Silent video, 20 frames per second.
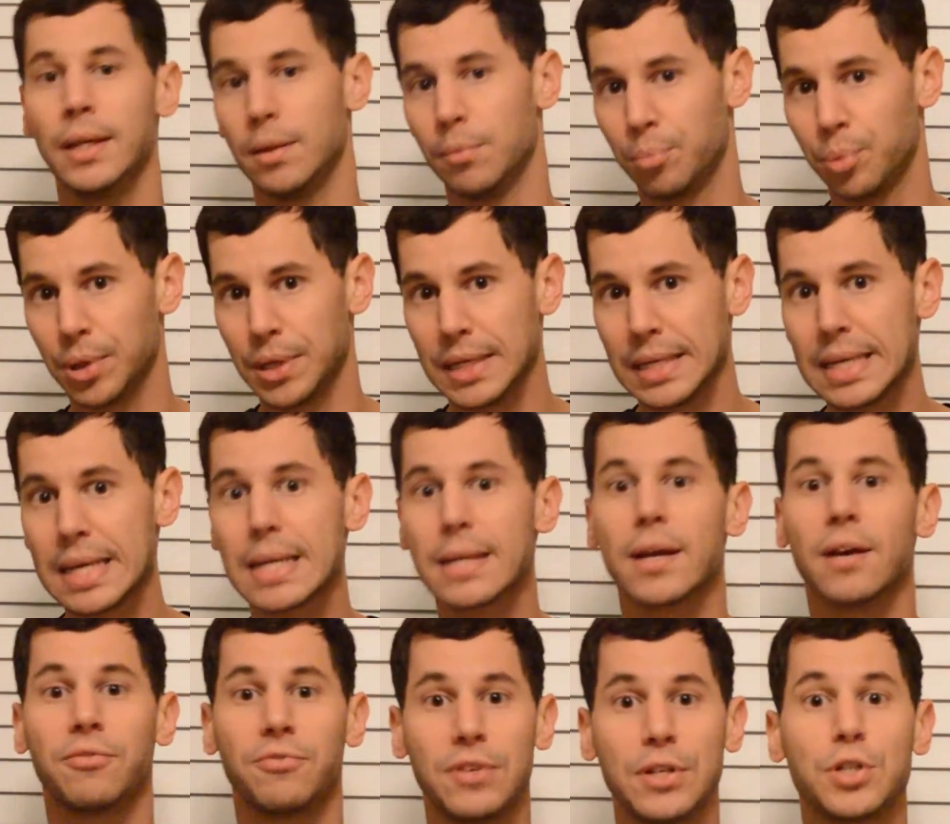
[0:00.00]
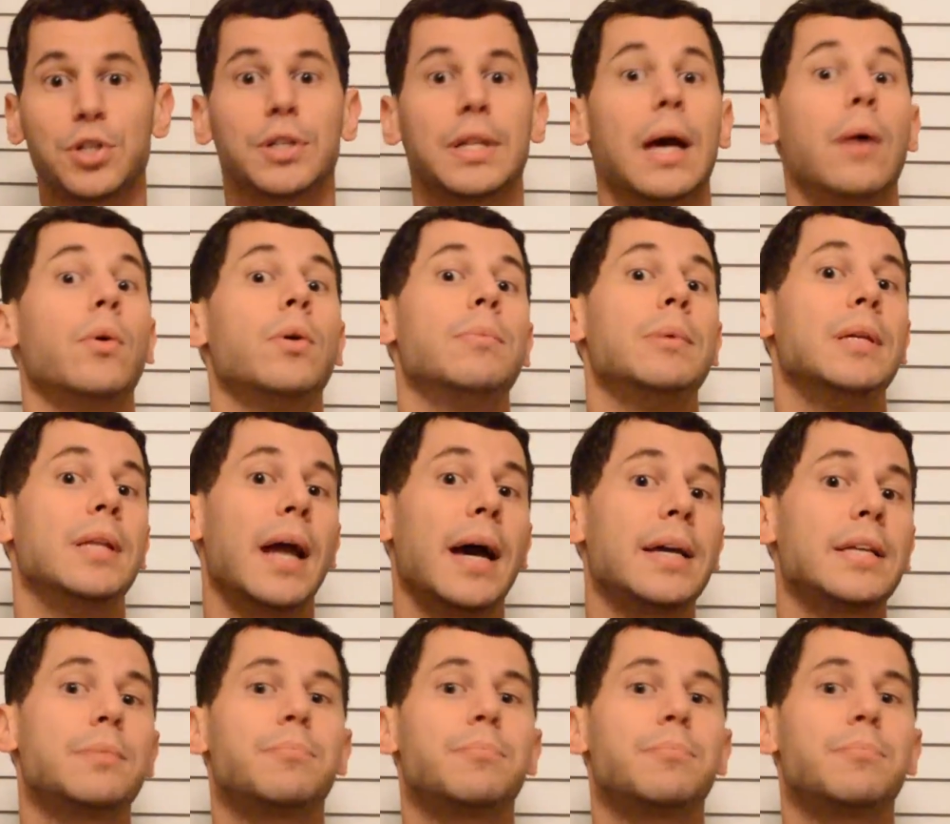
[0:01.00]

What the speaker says: Pretty neat. A feature that would be nice,